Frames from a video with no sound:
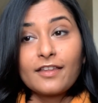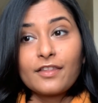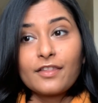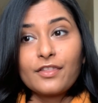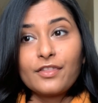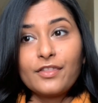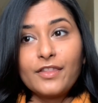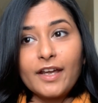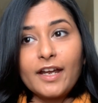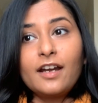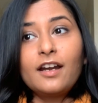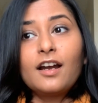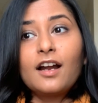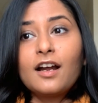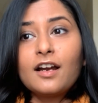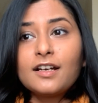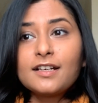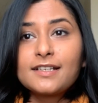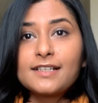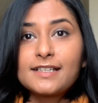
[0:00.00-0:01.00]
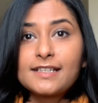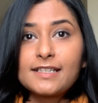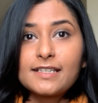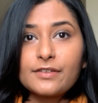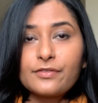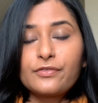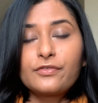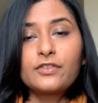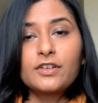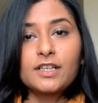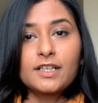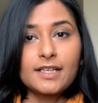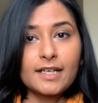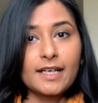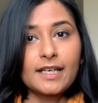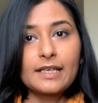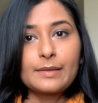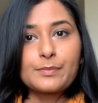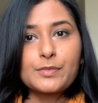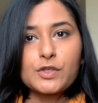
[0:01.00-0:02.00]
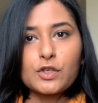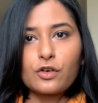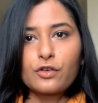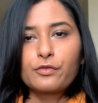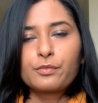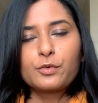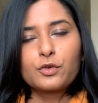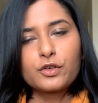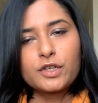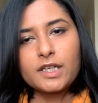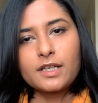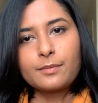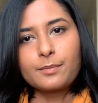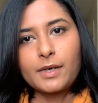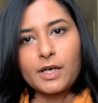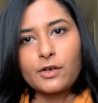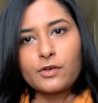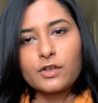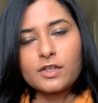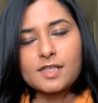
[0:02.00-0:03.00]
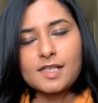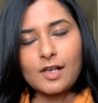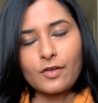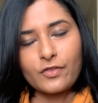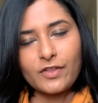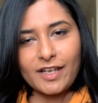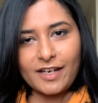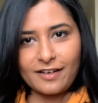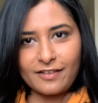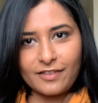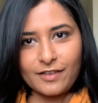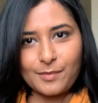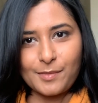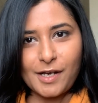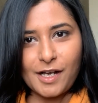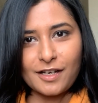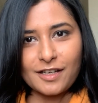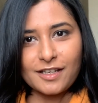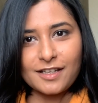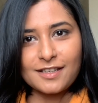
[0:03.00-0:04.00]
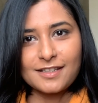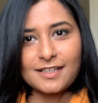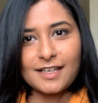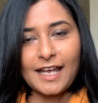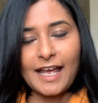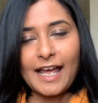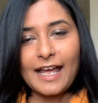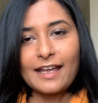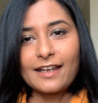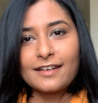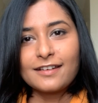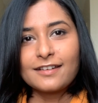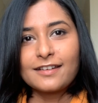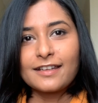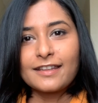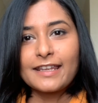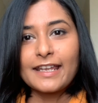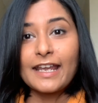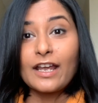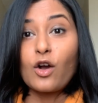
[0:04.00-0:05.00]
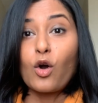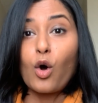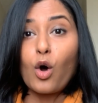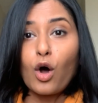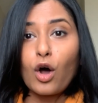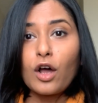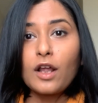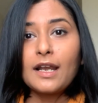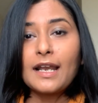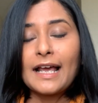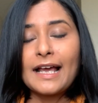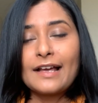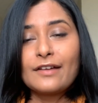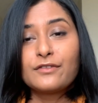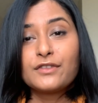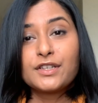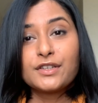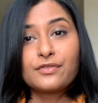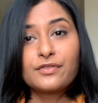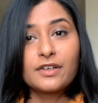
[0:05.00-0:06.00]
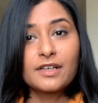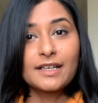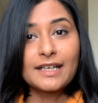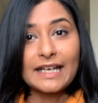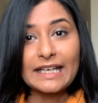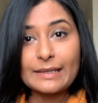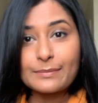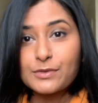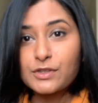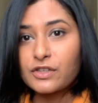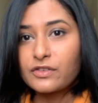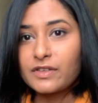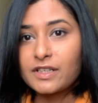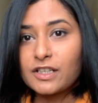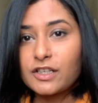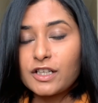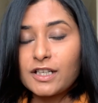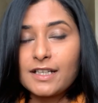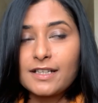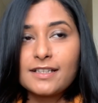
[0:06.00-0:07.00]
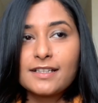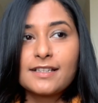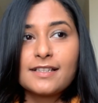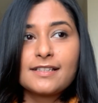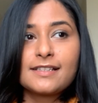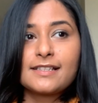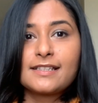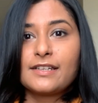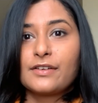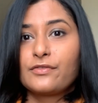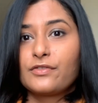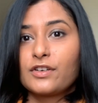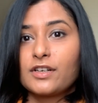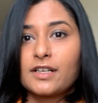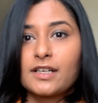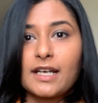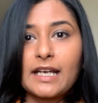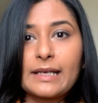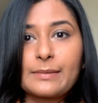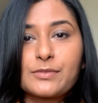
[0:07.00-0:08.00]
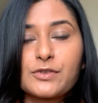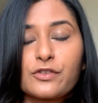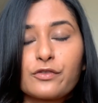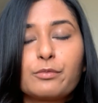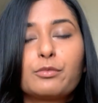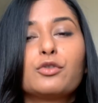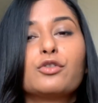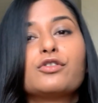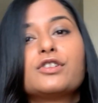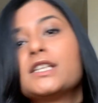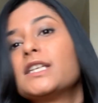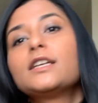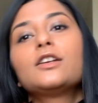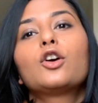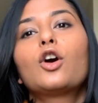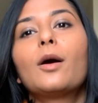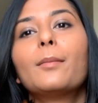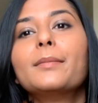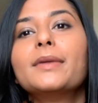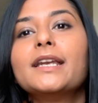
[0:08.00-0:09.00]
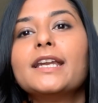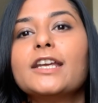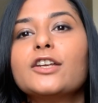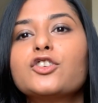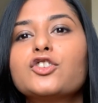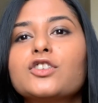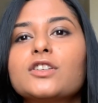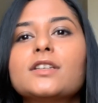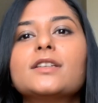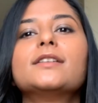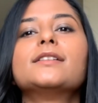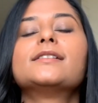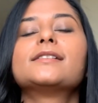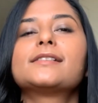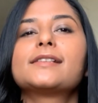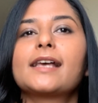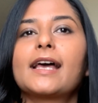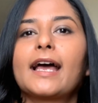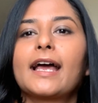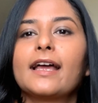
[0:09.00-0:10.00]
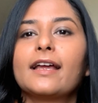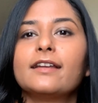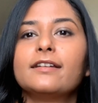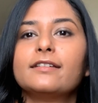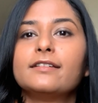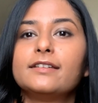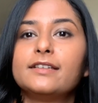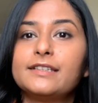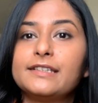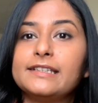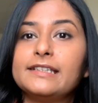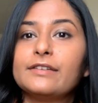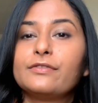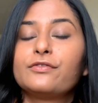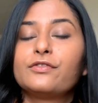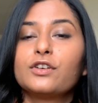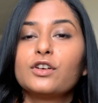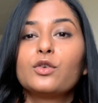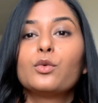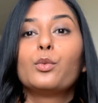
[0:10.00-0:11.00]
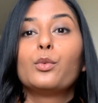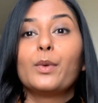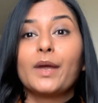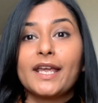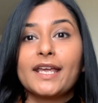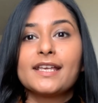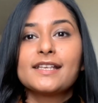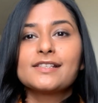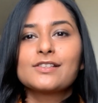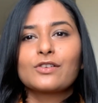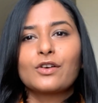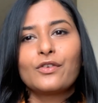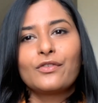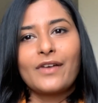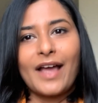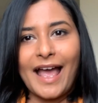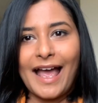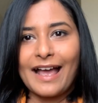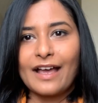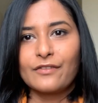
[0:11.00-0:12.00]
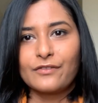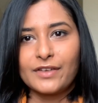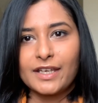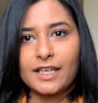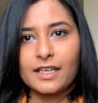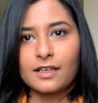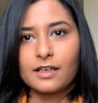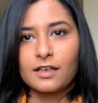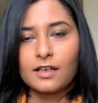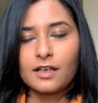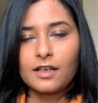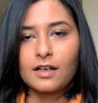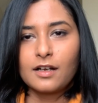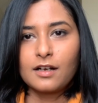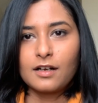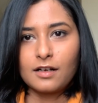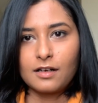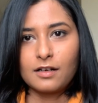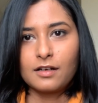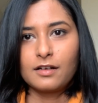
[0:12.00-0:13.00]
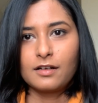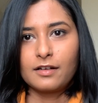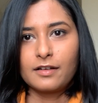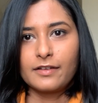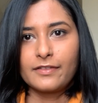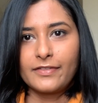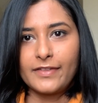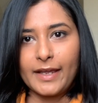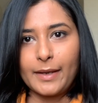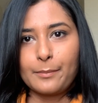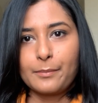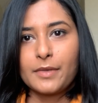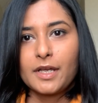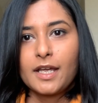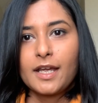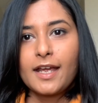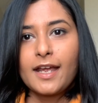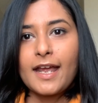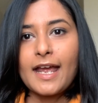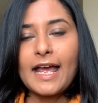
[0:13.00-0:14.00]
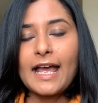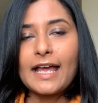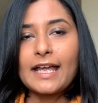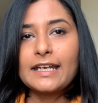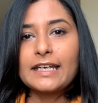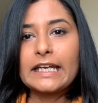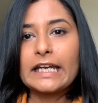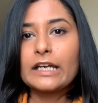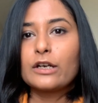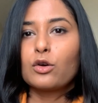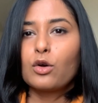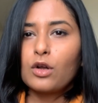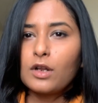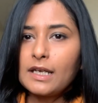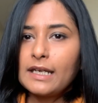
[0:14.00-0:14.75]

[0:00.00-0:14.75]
There are different types of protein powders out there in the market, and they all have different types of ingredients, different types of protein combinations, and different ways of having them. And it all